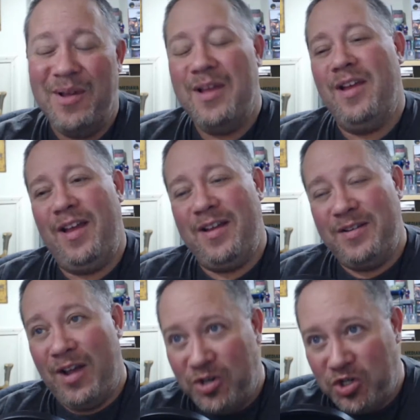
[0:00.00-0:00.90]
and
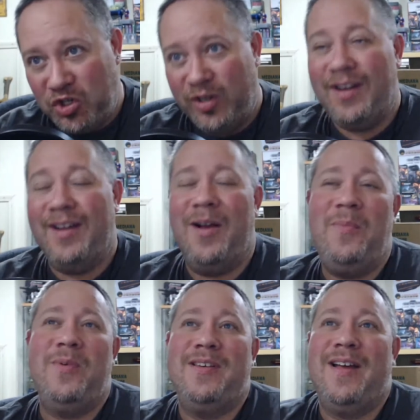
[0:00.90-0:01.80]
undulating up
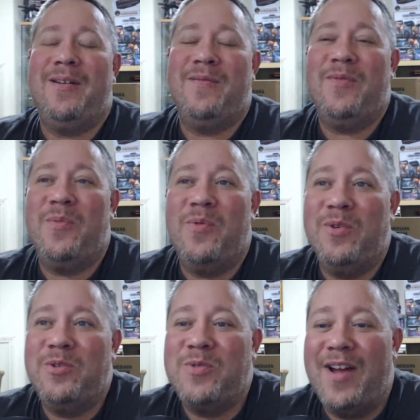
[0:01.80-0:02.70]
and down on the
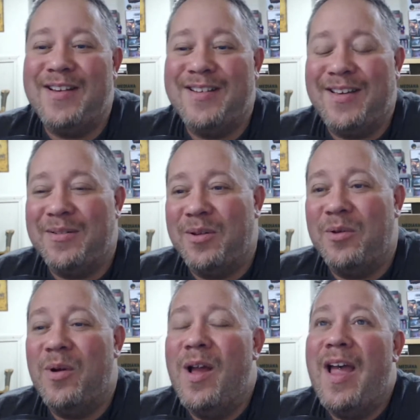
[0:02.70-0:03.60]
board trying to kill you.
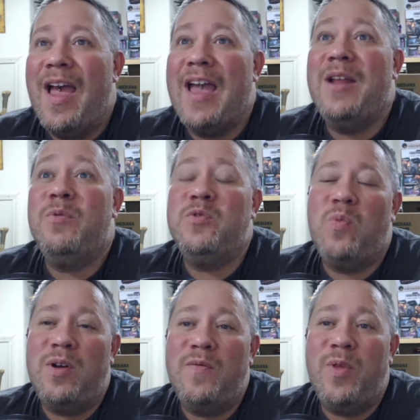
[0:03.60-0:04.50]
And it was
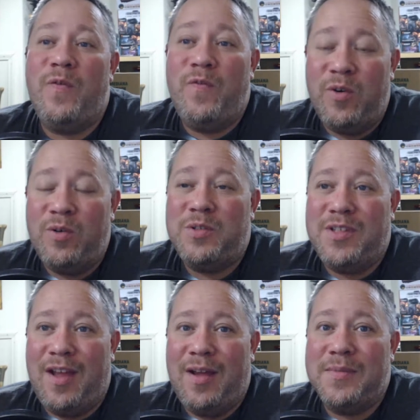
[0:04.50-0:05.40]
one of the first
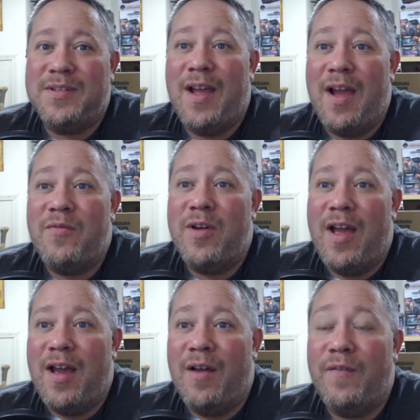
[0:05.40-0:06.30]
games to ever
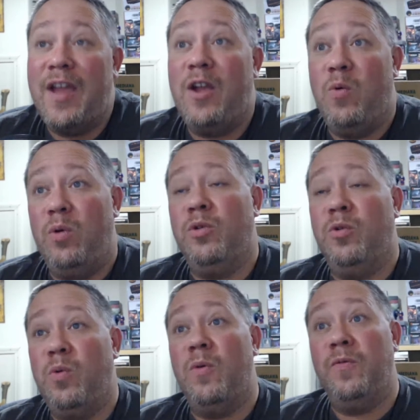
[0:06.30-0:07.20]
have a
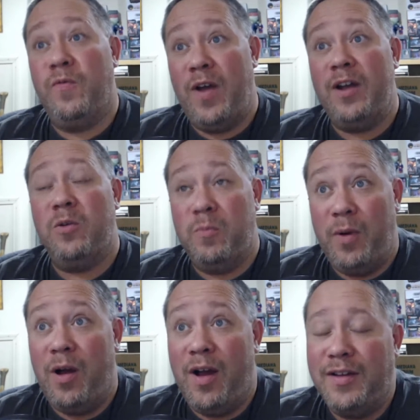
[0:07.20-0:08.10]
quote-unquote final
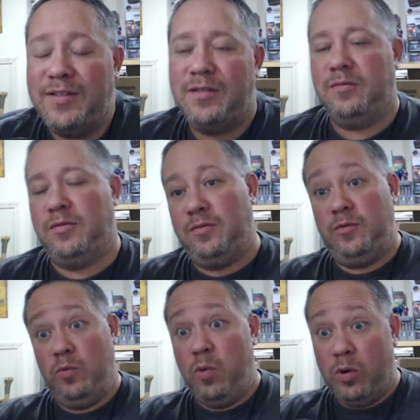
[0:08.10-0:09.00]
boss, in